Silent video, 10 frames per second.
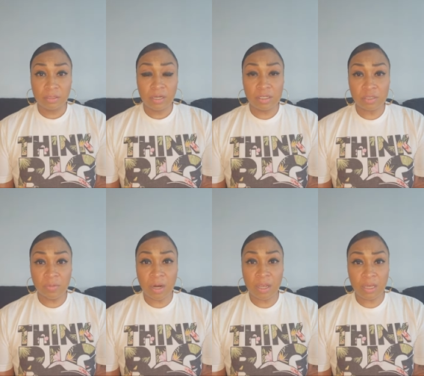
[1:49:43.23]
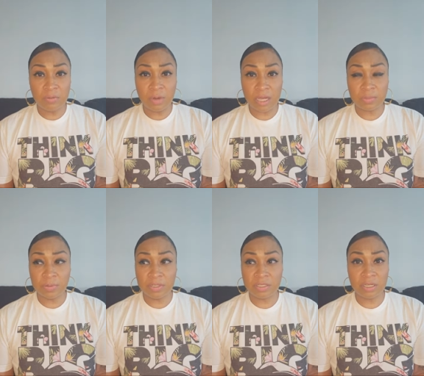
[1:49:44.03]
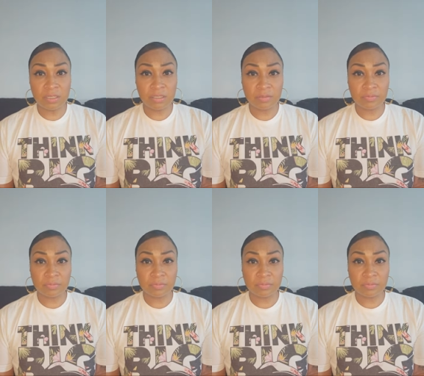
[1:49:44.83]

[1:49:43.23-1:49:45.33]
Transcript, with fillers: A smart and wise person